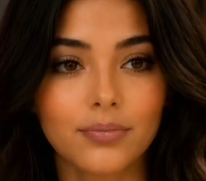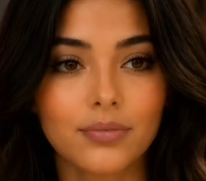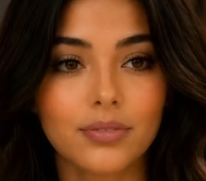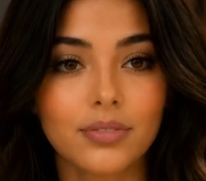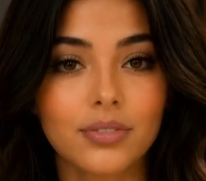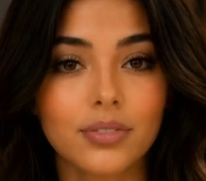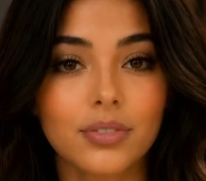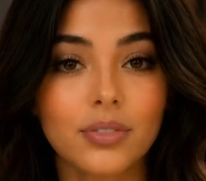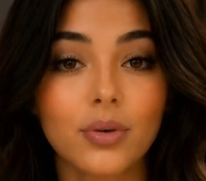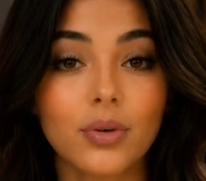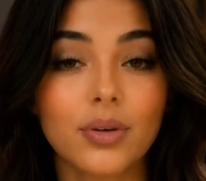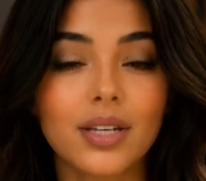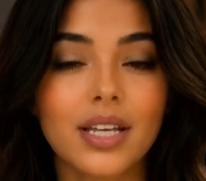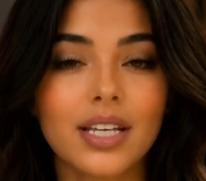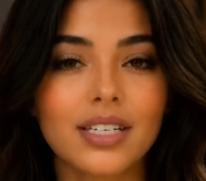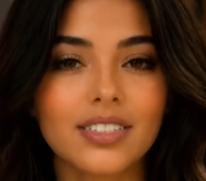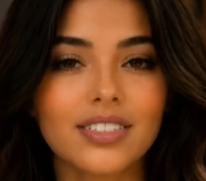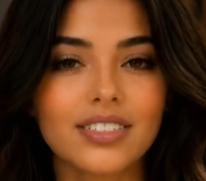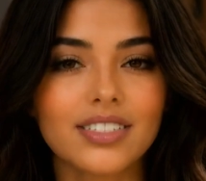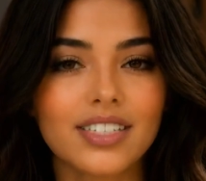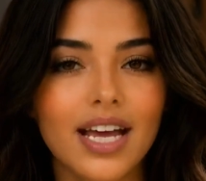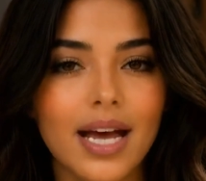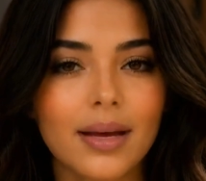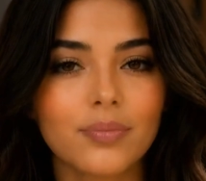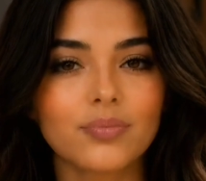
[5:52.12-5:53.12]
So next
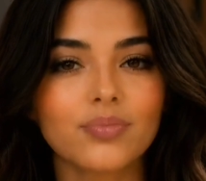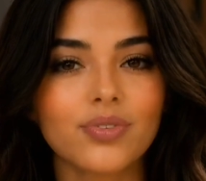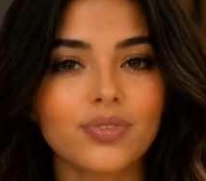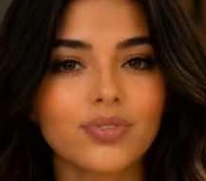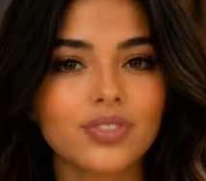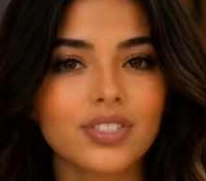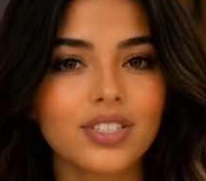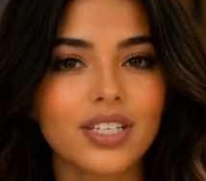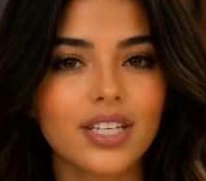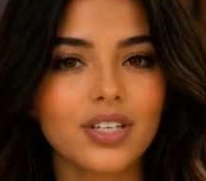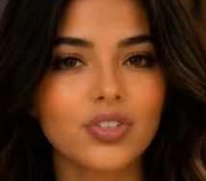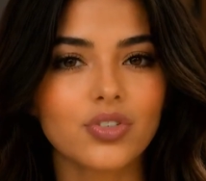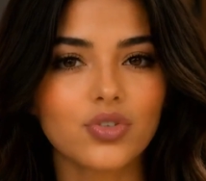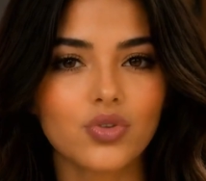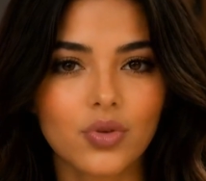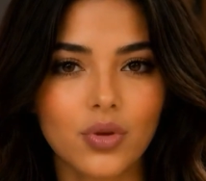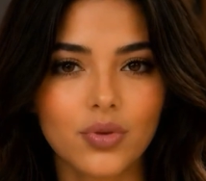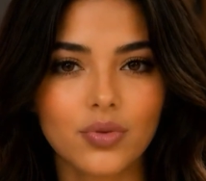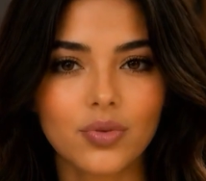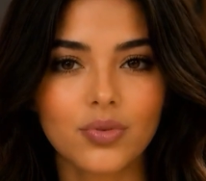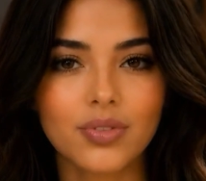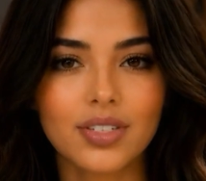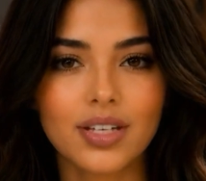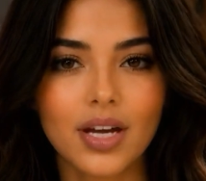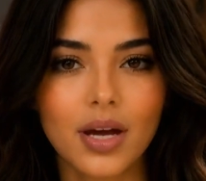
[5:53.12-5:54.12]
time you see a
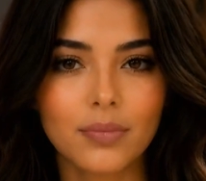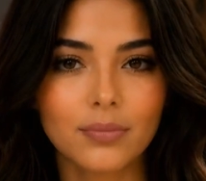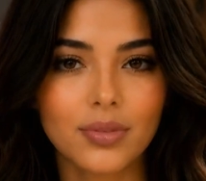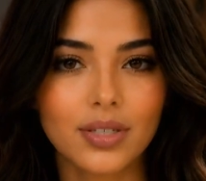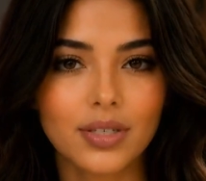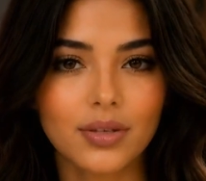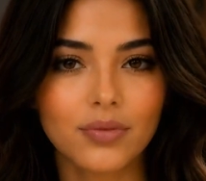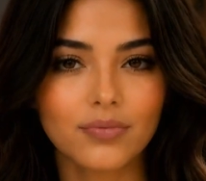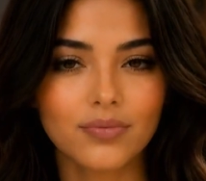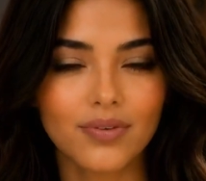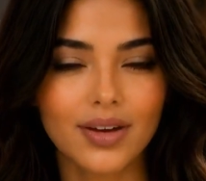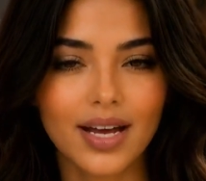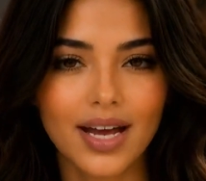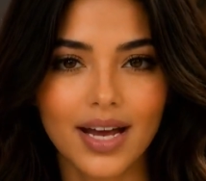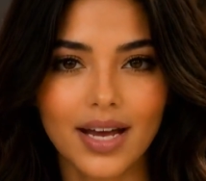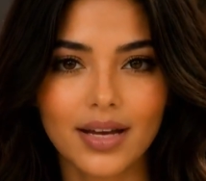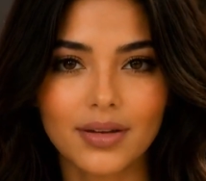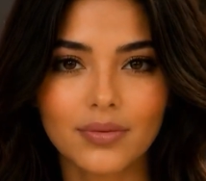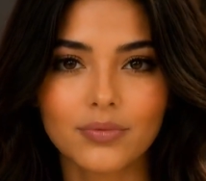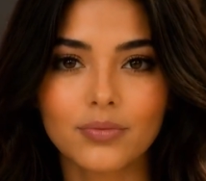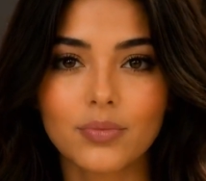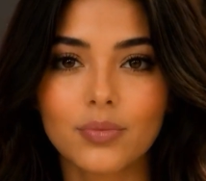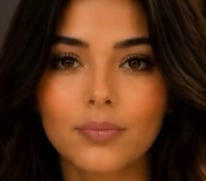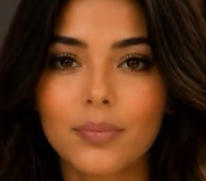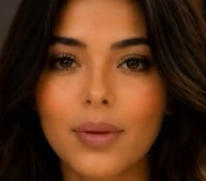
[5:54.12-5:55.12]
drone humming overhead,
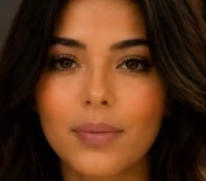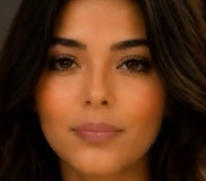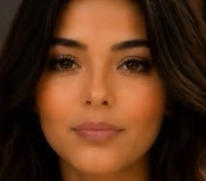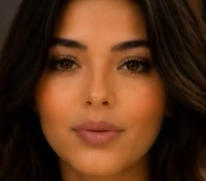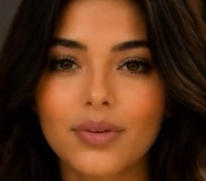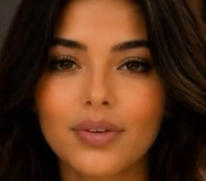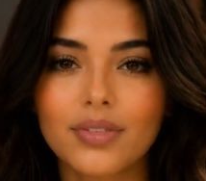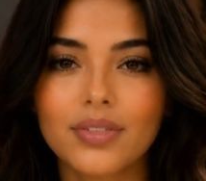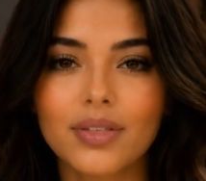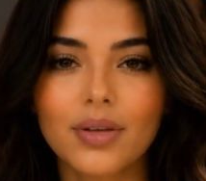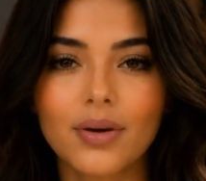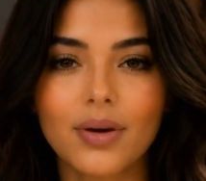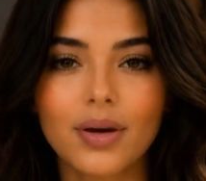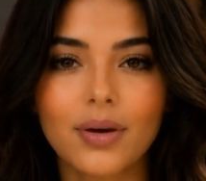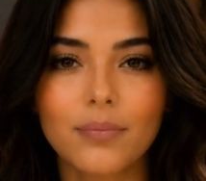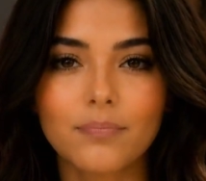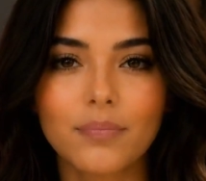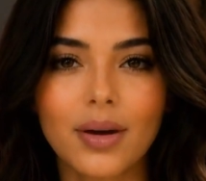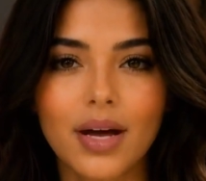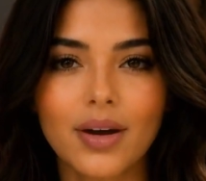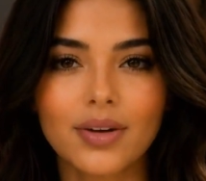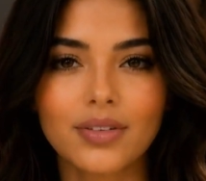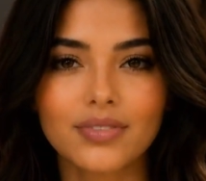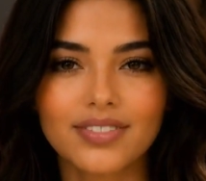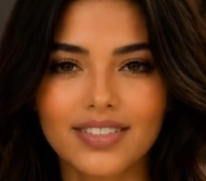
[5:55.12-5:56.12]
remember there are
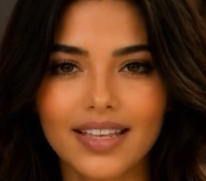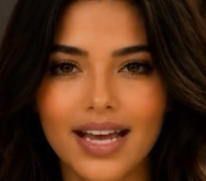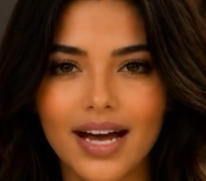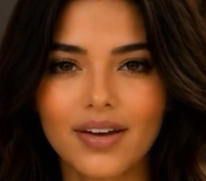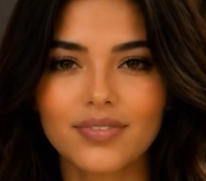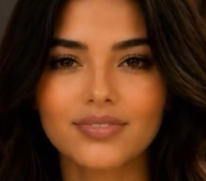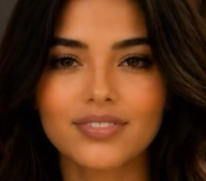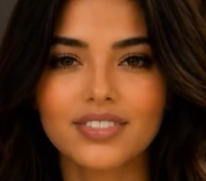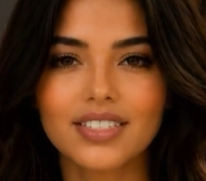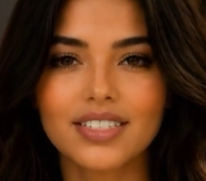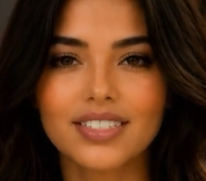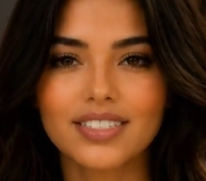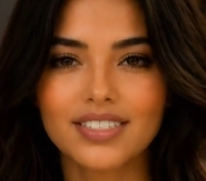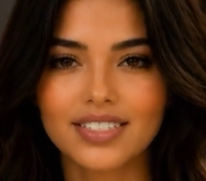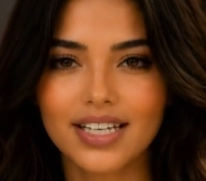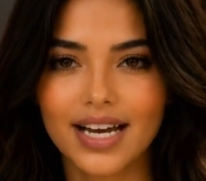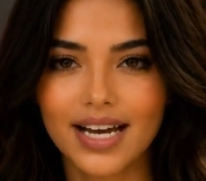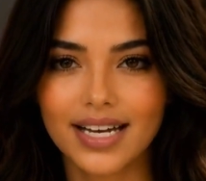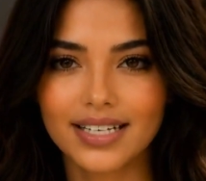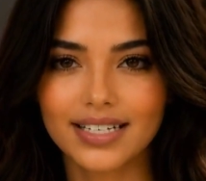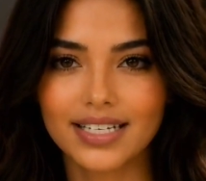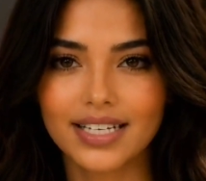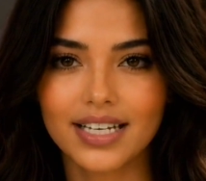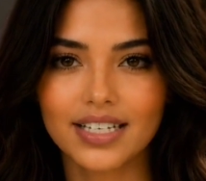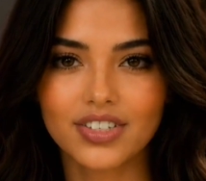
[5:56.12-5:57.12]
about 1,000
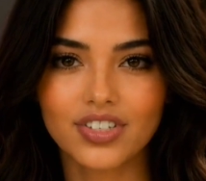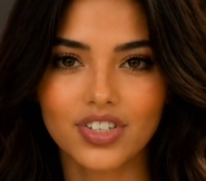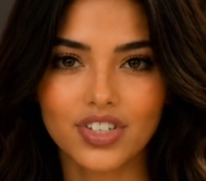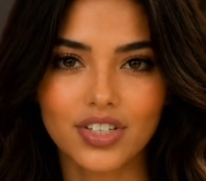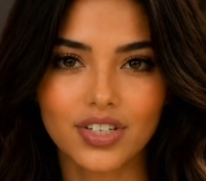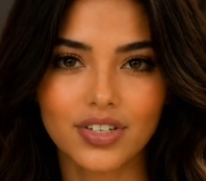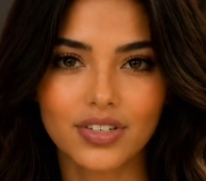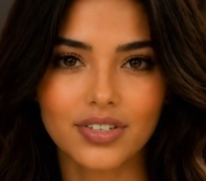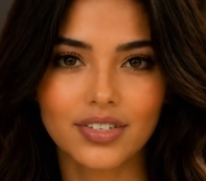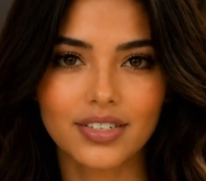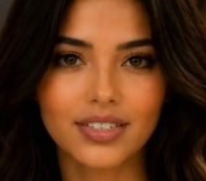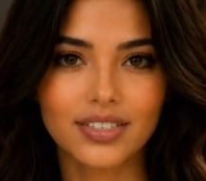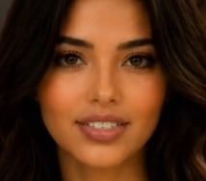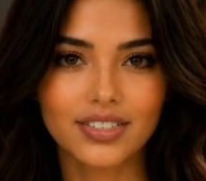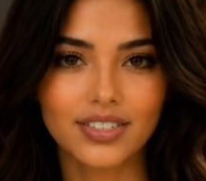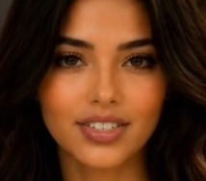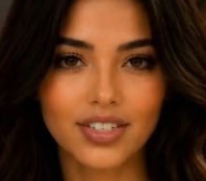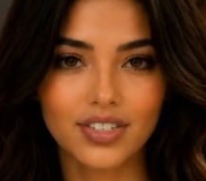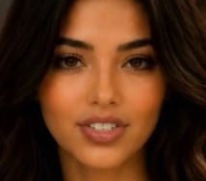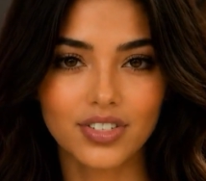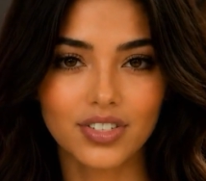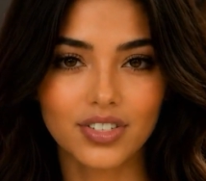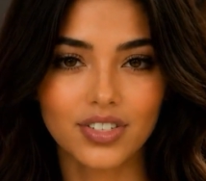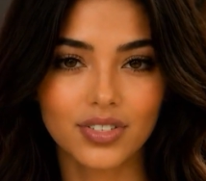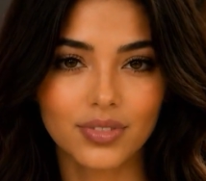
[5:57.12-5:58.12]
tiny engineering
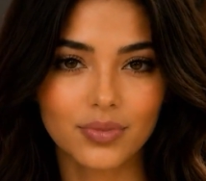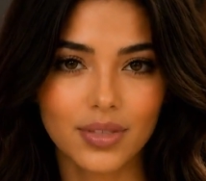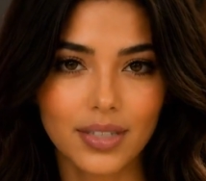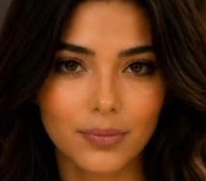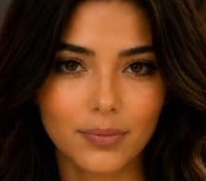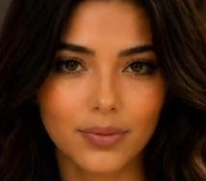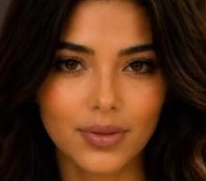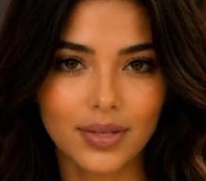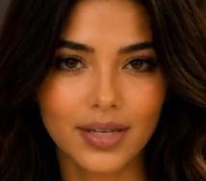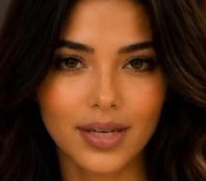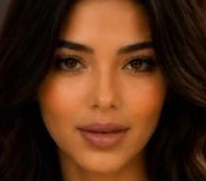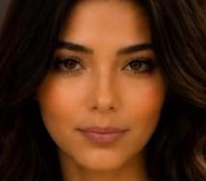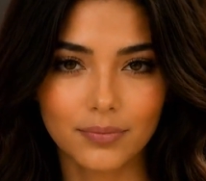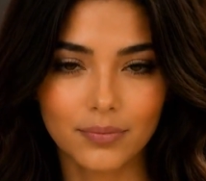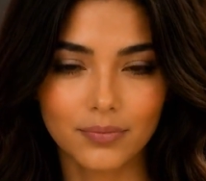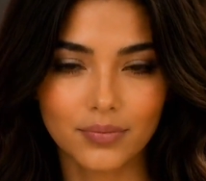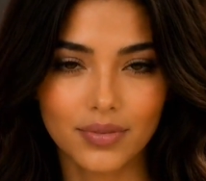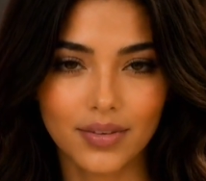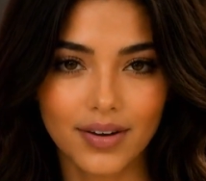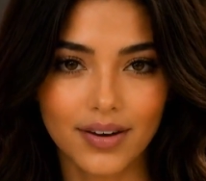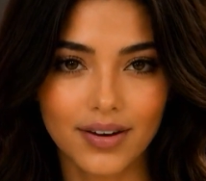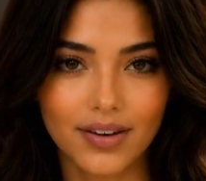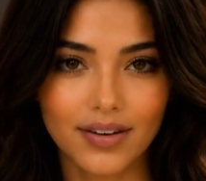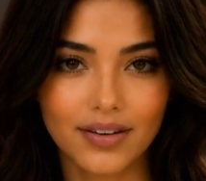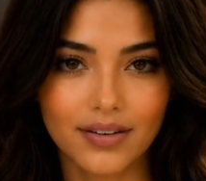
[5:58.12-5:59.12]
decisions keeping it up
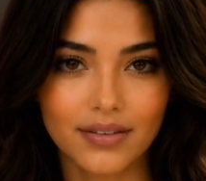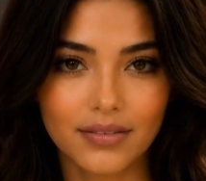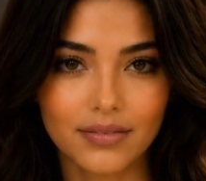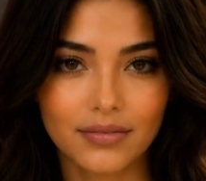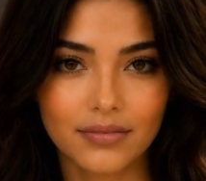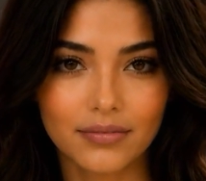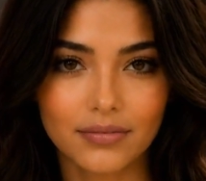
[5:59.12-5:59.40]
there.